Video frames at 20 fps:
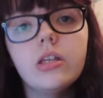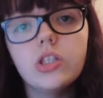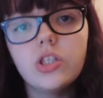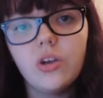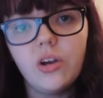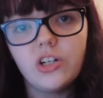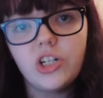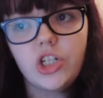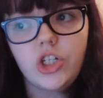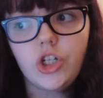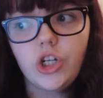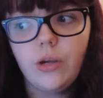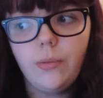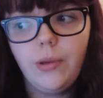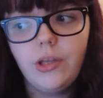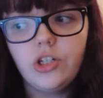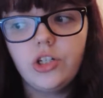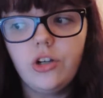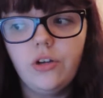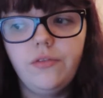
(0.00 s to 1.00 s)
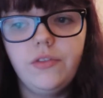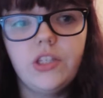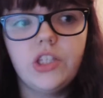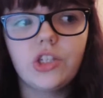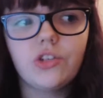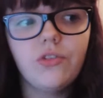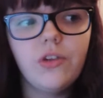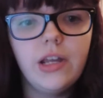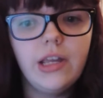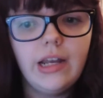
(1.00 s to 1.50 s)
So I just took a picture of the
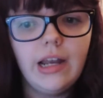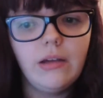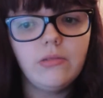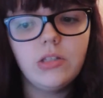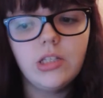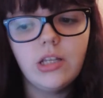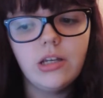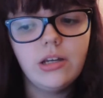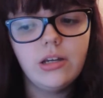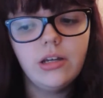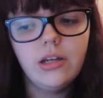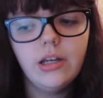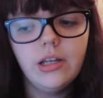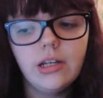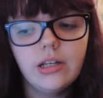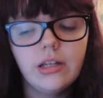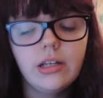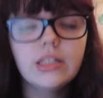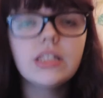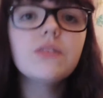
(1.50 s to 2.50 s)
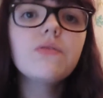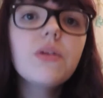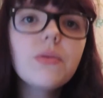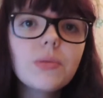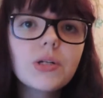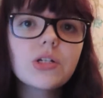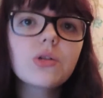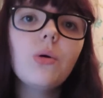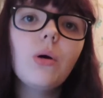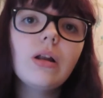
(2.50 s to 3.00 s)
screen outside. It's a
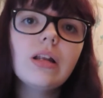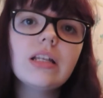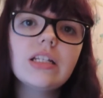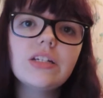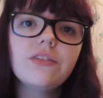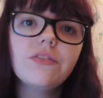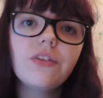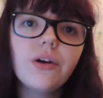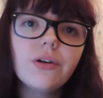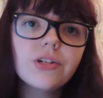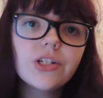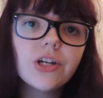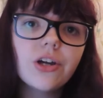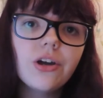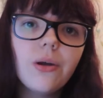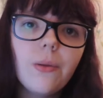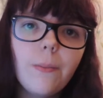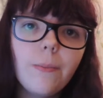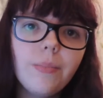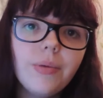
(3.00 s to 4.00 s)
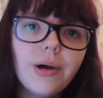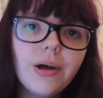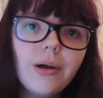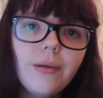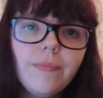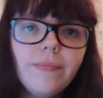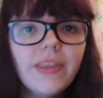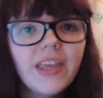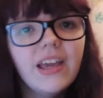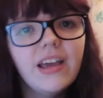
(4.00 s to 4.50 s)
rubbish quality photo,
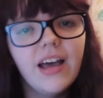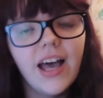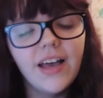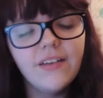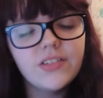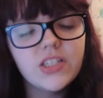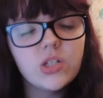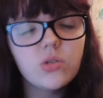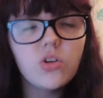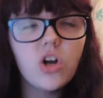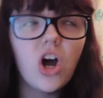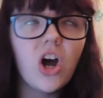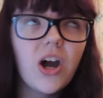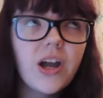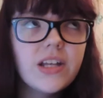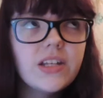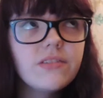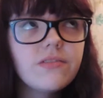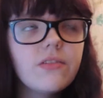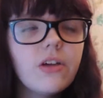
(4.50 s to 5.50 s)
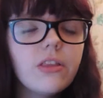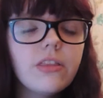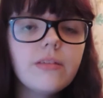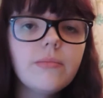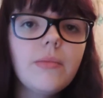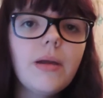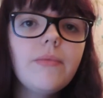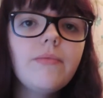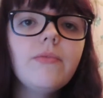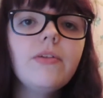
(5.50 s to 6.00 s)
but I've still kind of got the
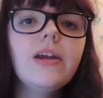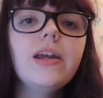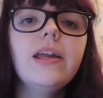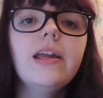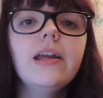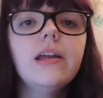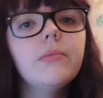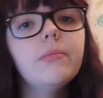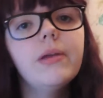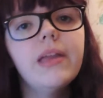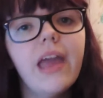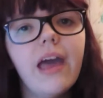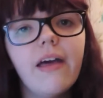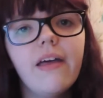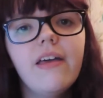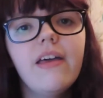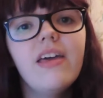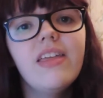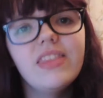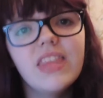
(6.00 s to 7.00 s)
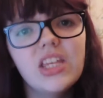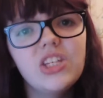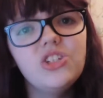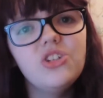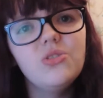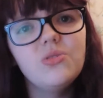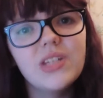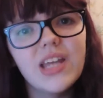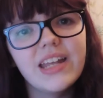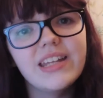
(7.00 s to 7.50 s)
memory. But yeah, they
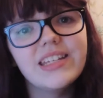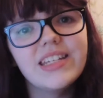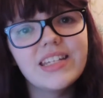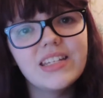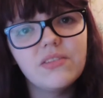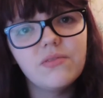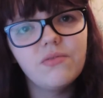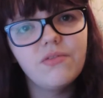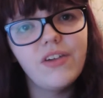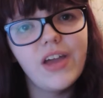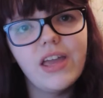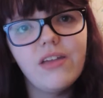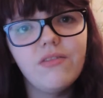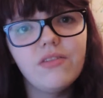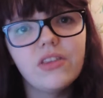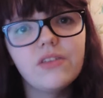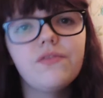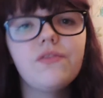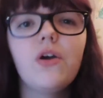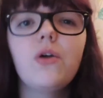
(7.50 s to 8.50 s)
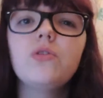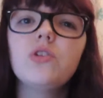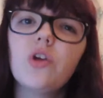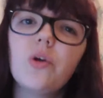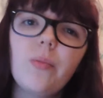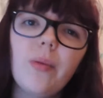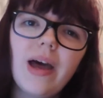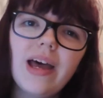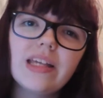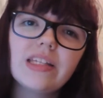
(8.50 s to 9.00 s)
do tend to favour the
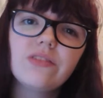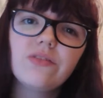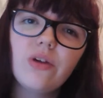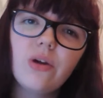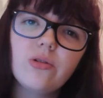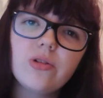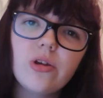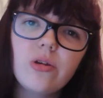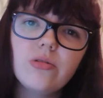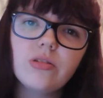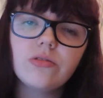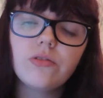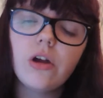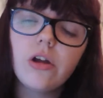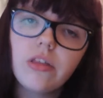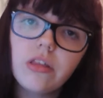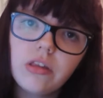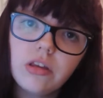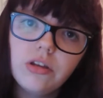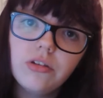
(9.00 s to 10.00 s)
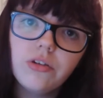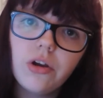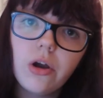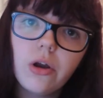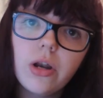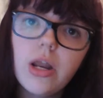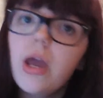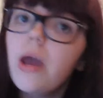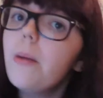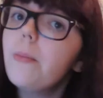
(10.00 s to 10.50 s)
photo pass photos rather than your
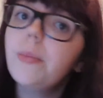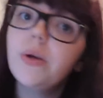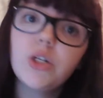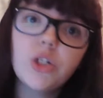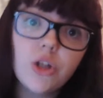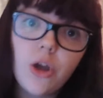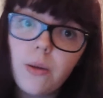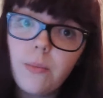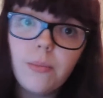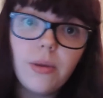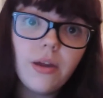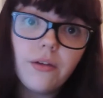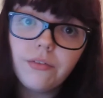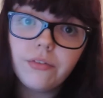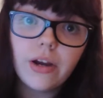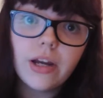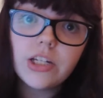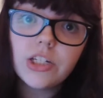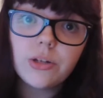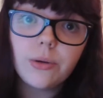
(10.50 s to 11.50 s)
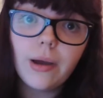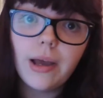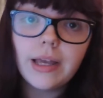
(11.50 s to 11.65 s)
own, but don't be afraid to